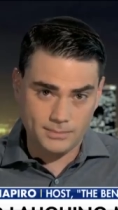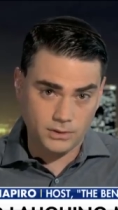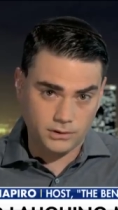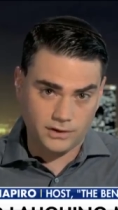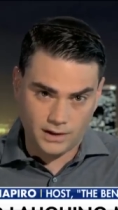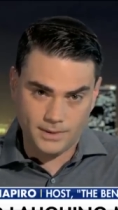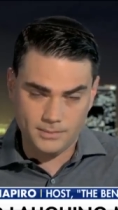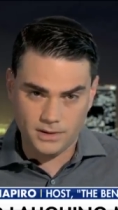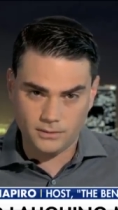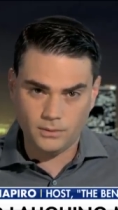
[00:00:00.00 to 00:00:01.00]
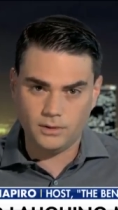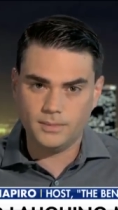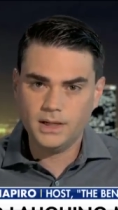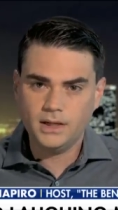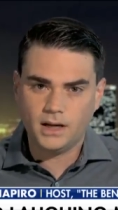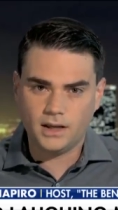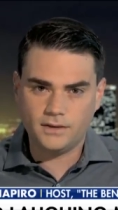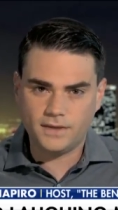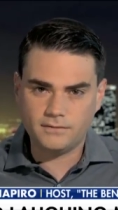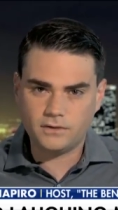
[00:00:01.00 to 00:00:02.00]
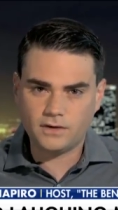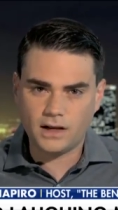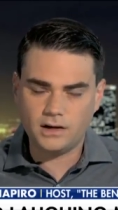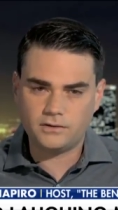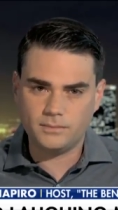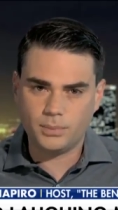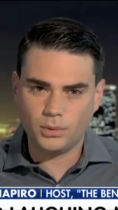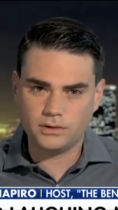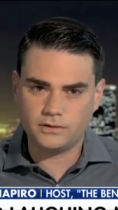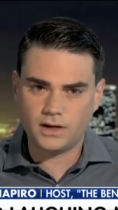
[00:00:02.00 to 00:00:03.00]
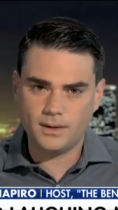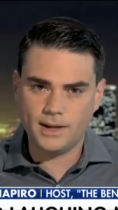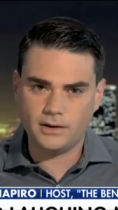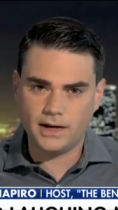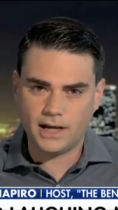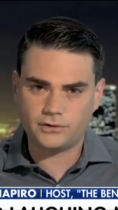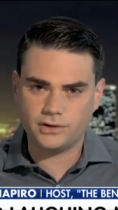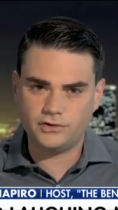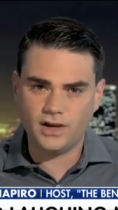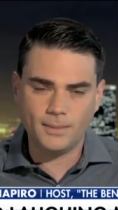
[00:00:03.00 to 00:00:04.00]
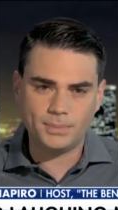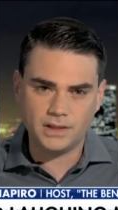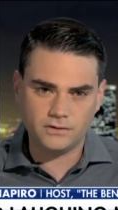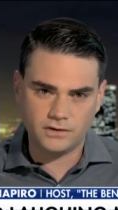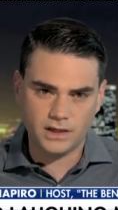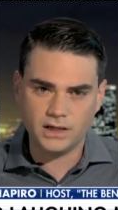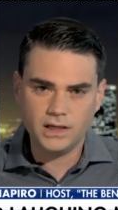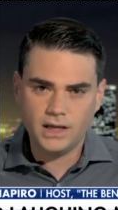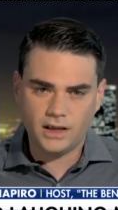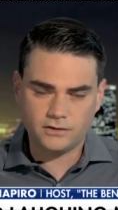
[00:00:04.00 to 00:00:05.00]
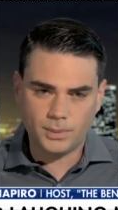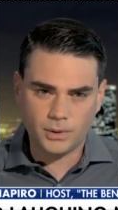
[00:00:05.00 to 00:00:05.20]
a baby looks like a baby in the womb, uh, that they've decided it's important to come out and actually champion sin as